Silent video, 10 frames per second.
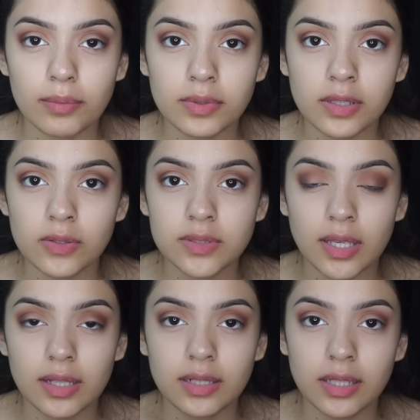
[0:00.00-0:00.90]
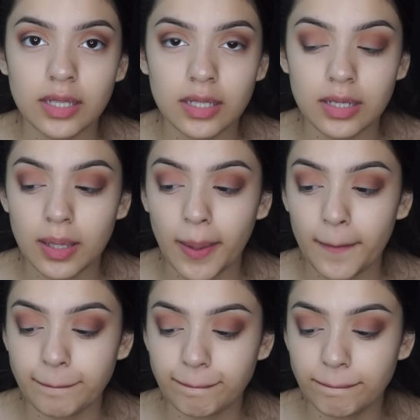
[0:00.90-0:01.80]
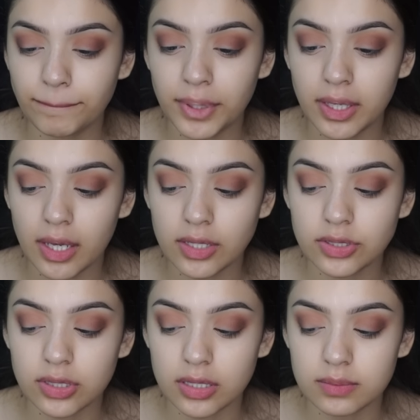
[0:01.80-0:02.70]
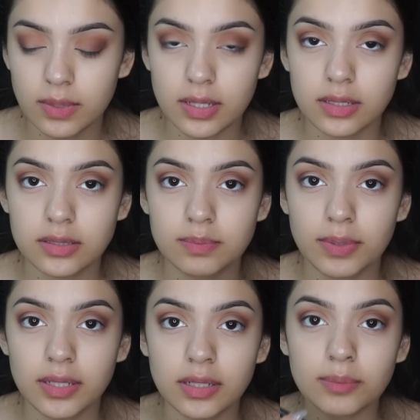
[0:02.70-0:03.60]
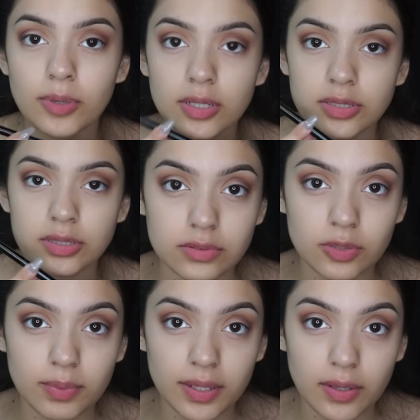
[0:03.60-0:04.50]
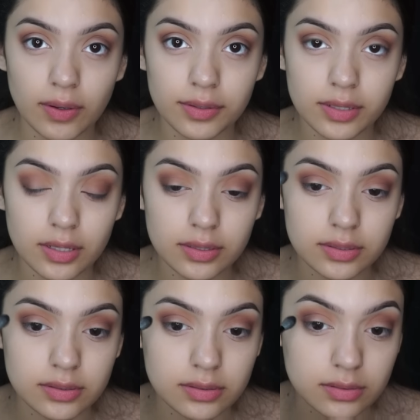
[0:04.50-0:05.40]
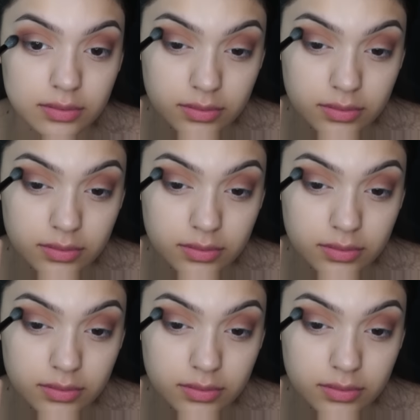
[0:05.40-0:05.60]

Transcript: I'm going to use a clean Beige Cosmetics blending brush to blend out all the colors.